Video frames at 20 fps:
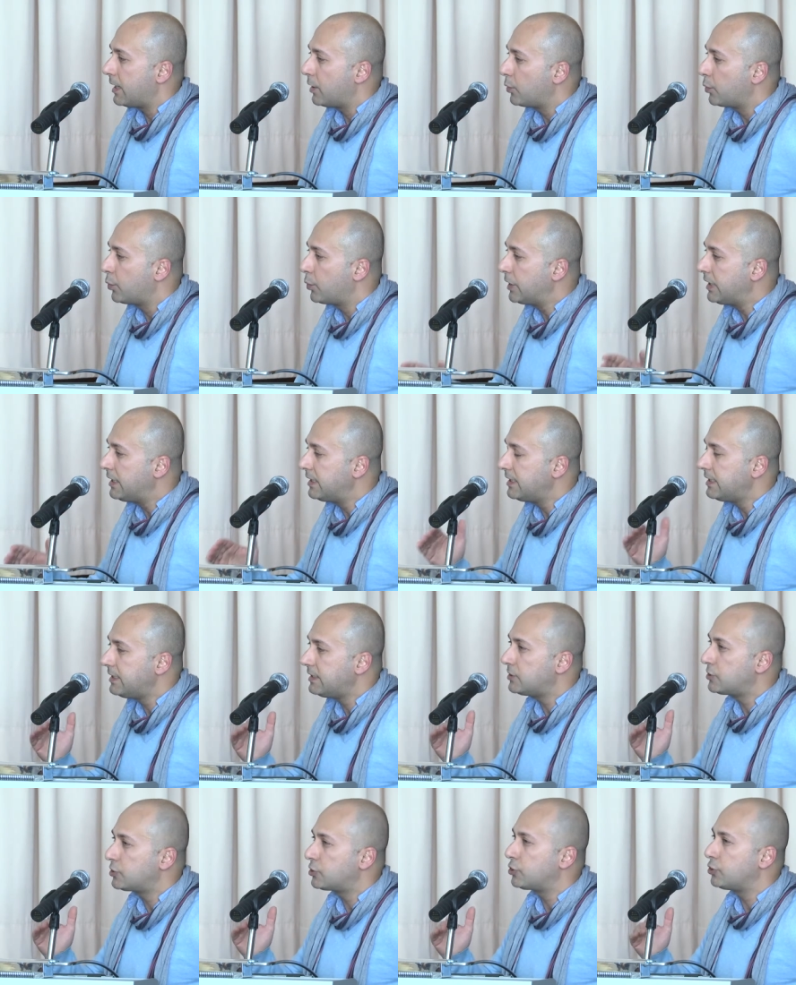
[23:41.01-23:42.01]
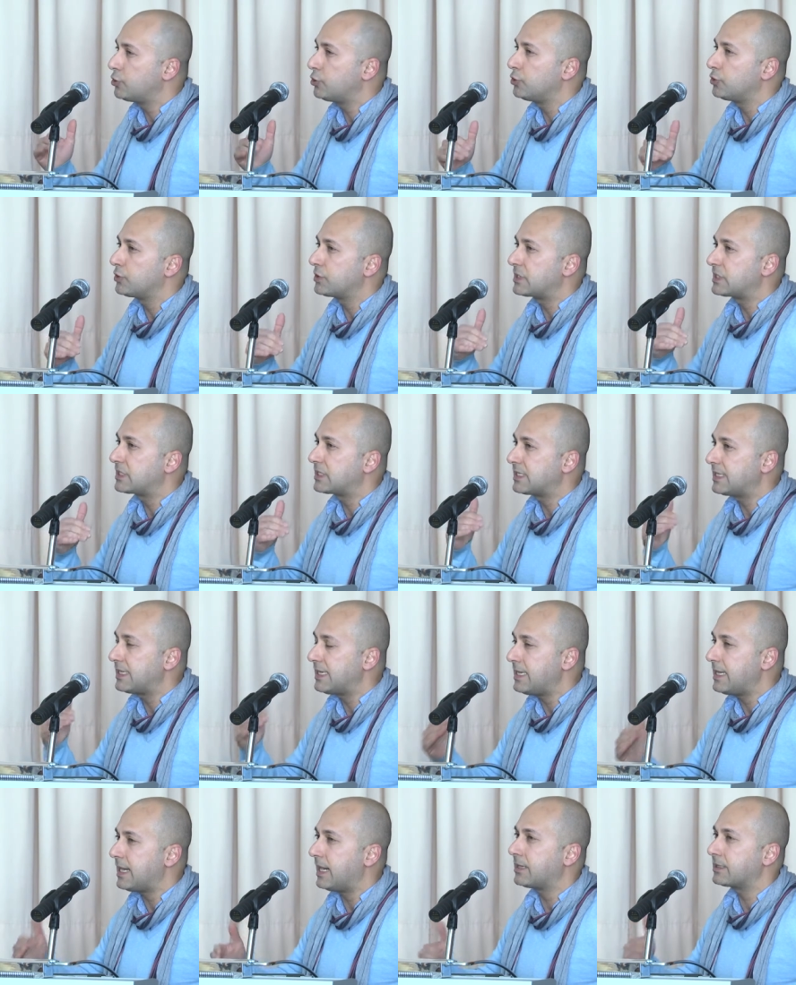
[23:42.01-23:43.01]
We need to
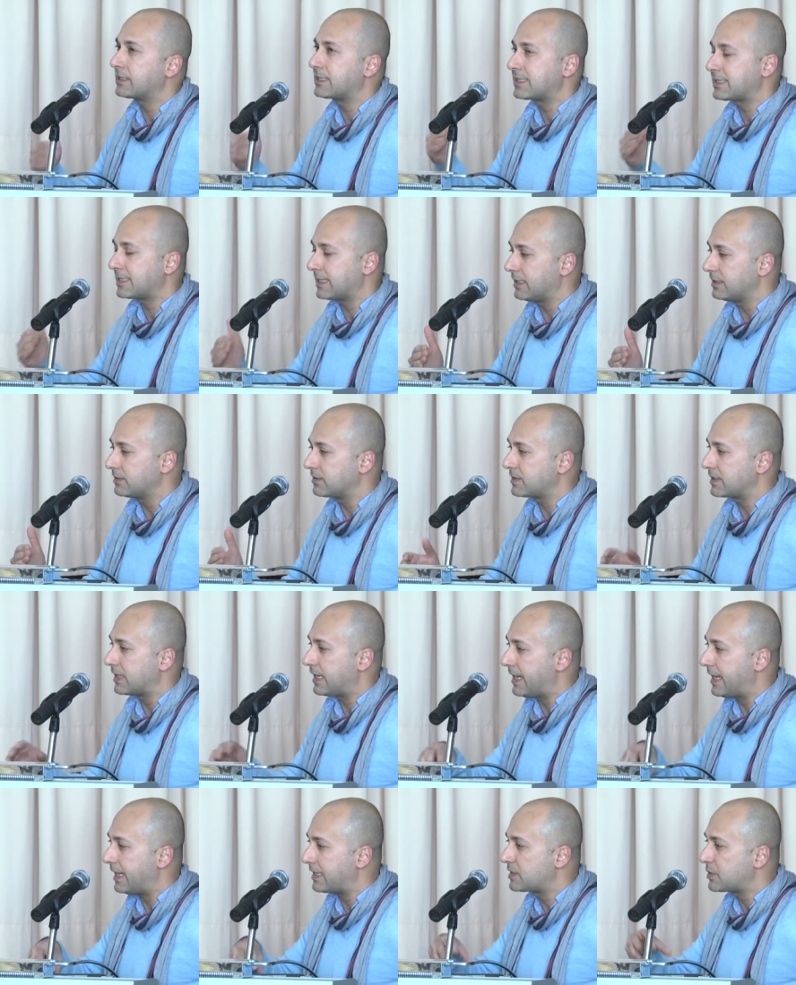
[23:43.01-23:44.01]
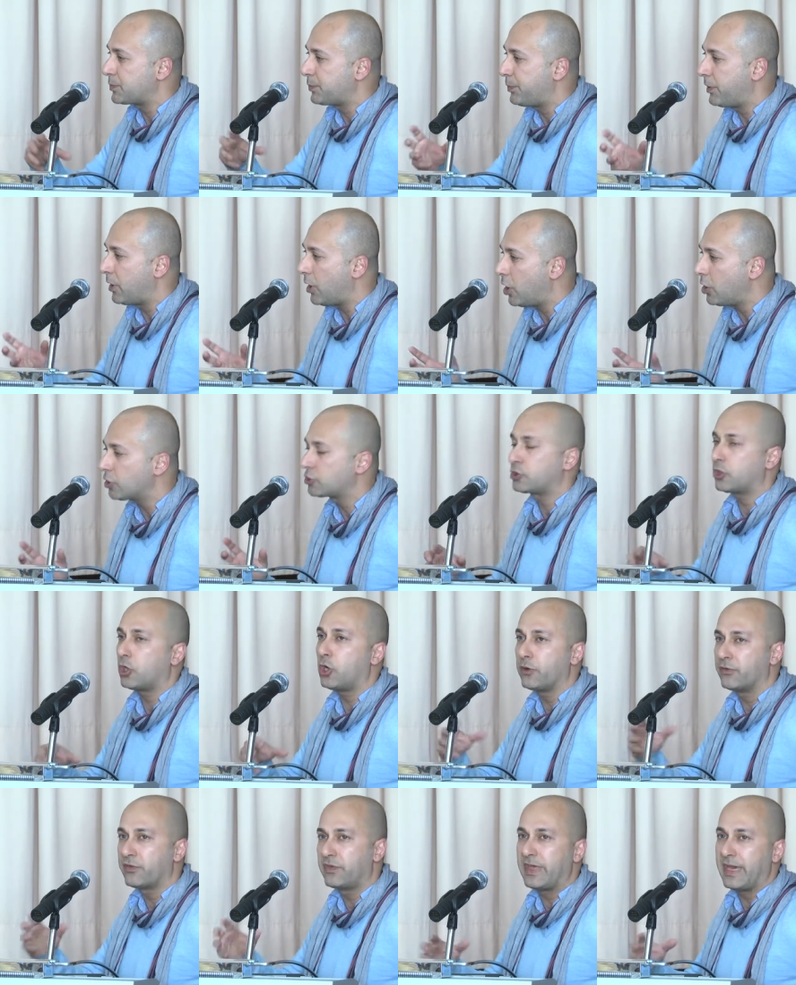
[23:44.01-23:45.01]
see ourselves as part
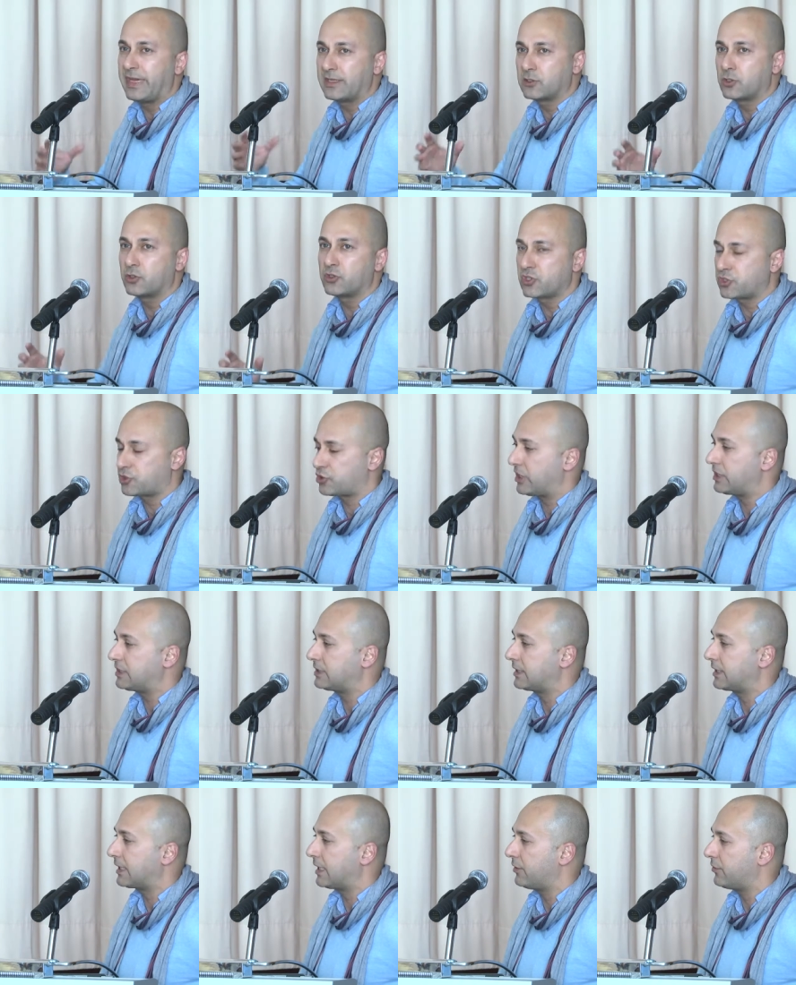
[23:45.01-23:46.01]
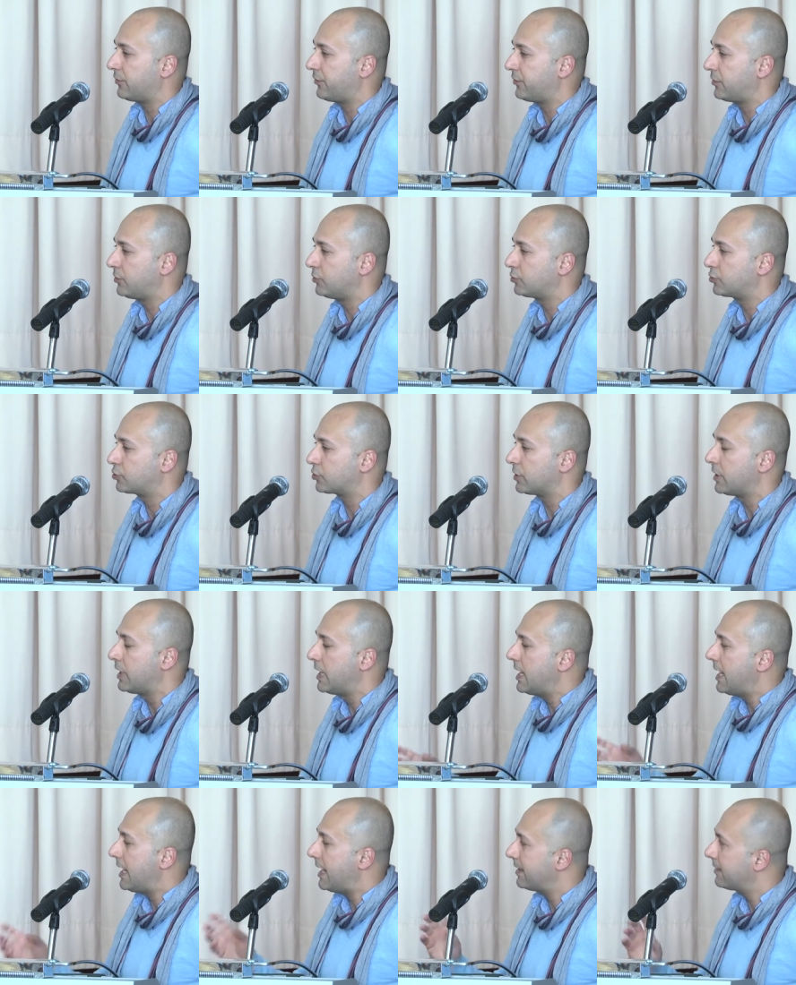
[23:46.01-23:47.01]
of that constructing our future,
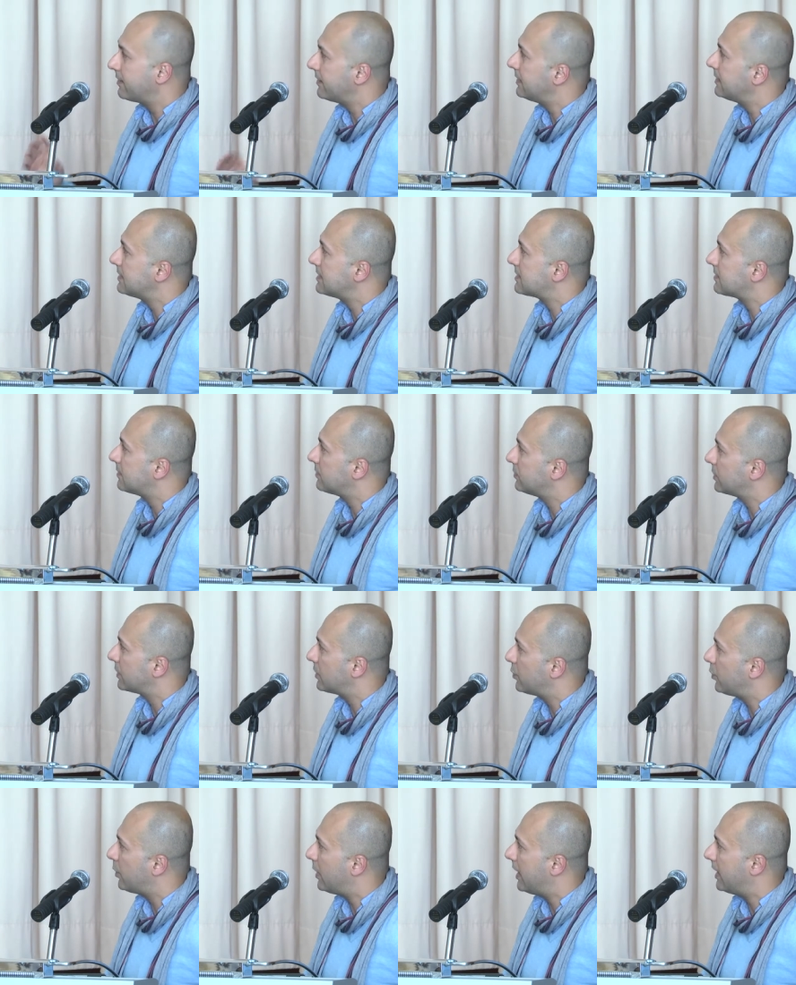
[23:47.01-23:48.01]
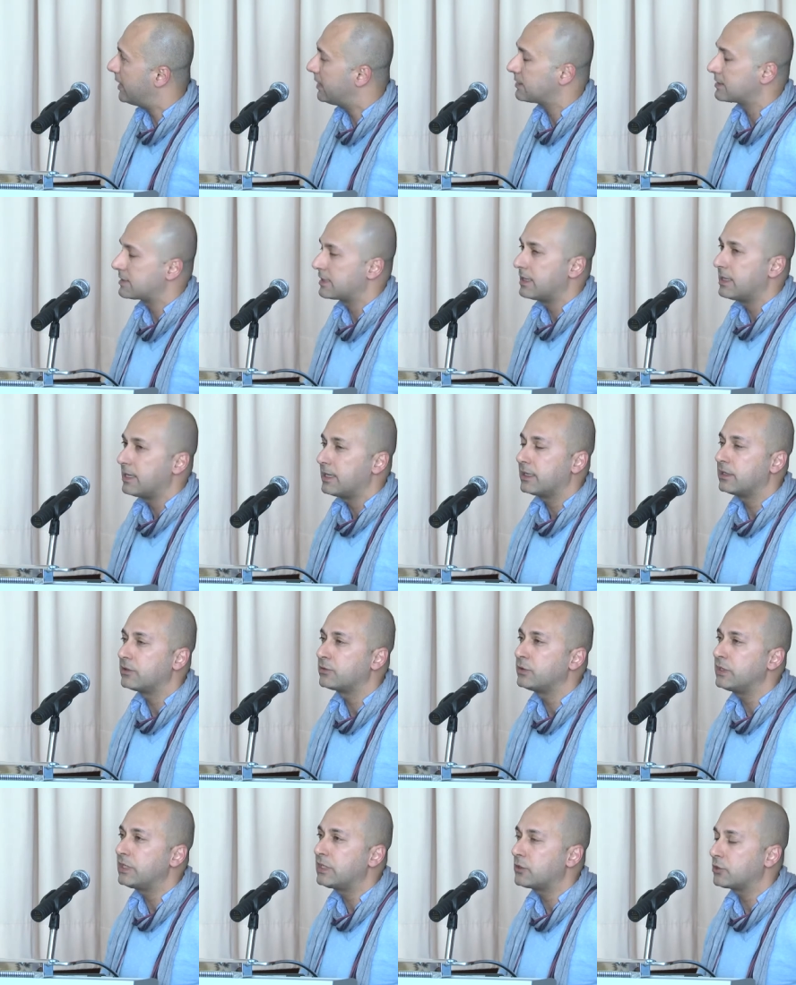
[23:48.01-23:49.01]
and this requires a
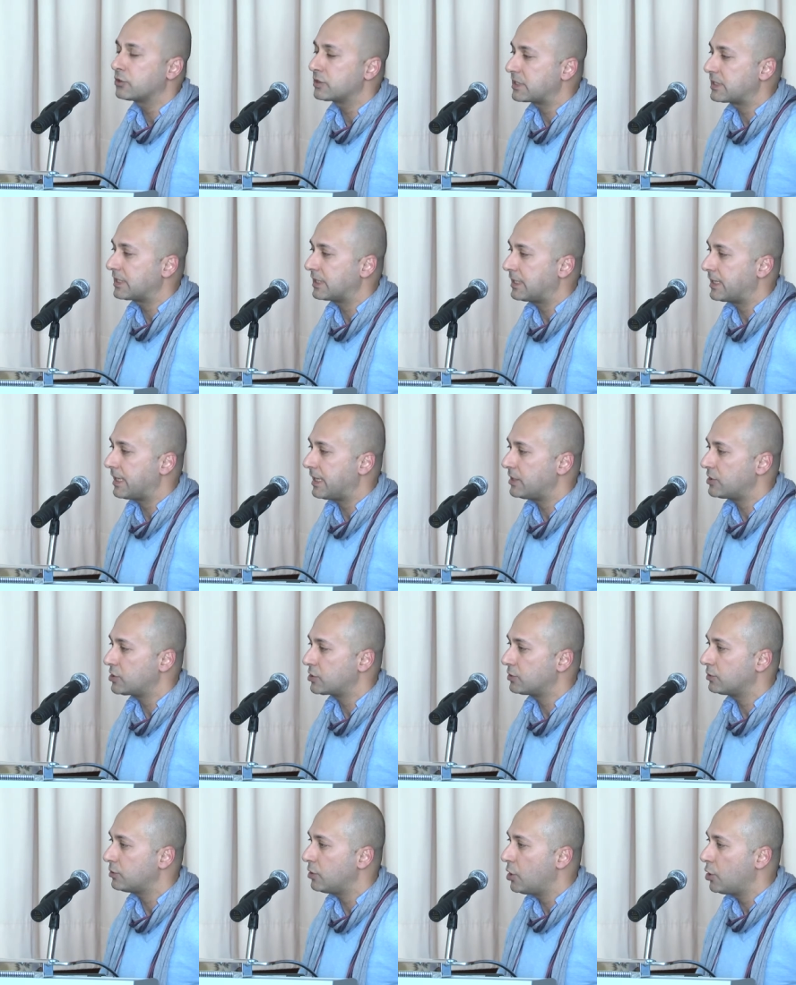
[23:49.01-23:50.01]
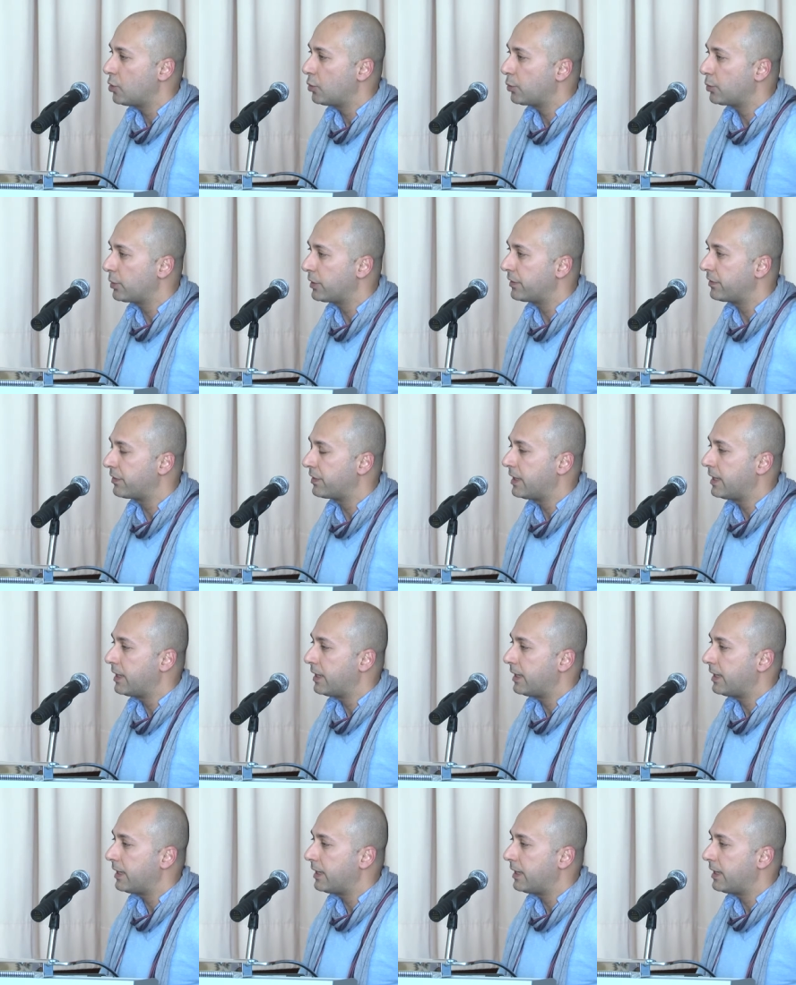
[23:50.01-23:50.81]
reconciliation with